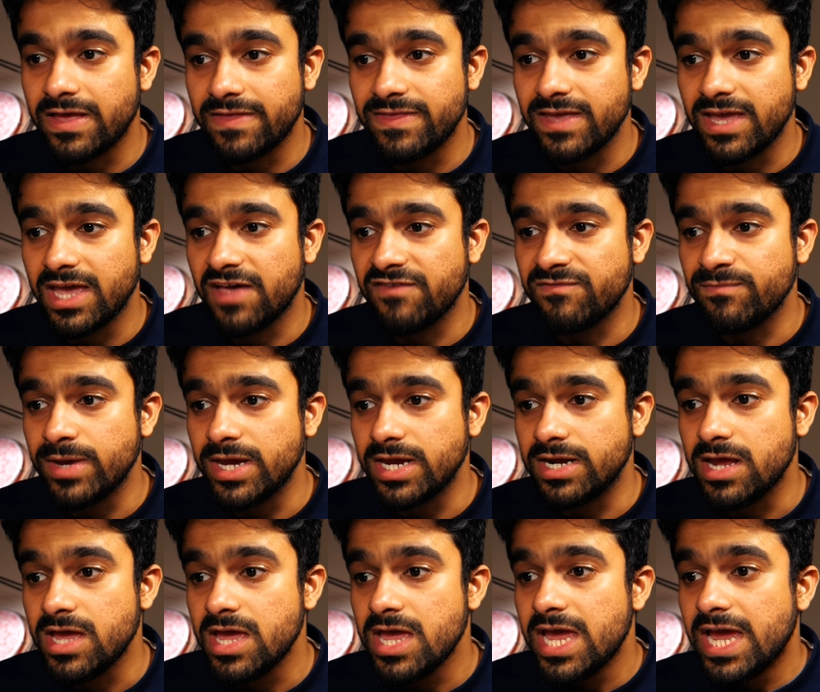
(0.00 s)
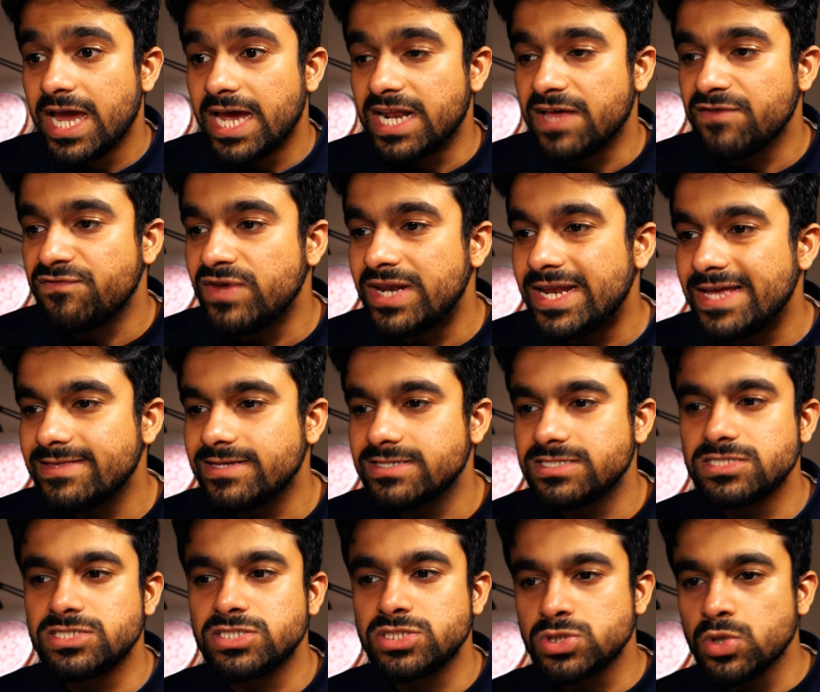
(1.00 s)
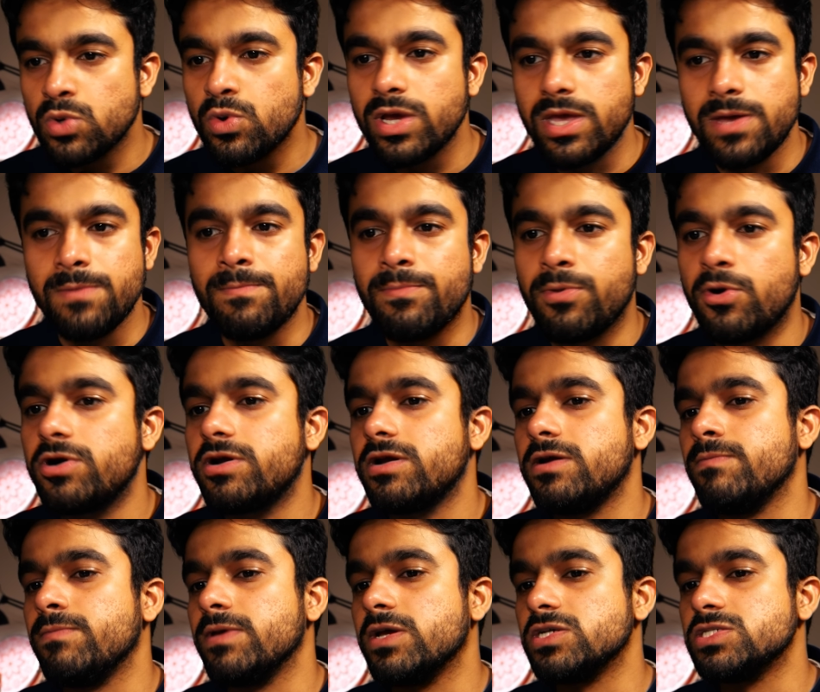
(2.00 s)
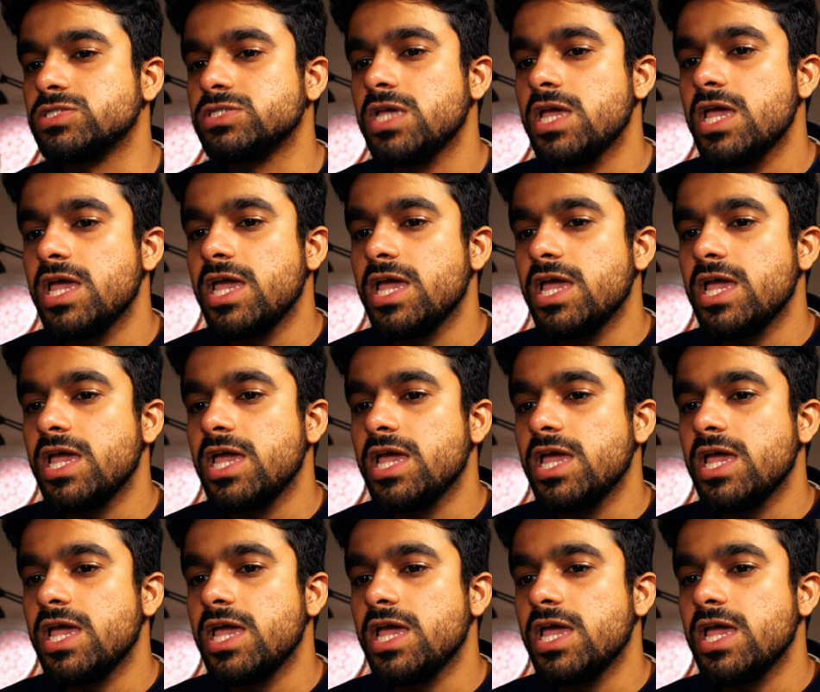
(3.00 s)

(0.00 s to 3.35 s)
that they have made. And I feel like this is so important because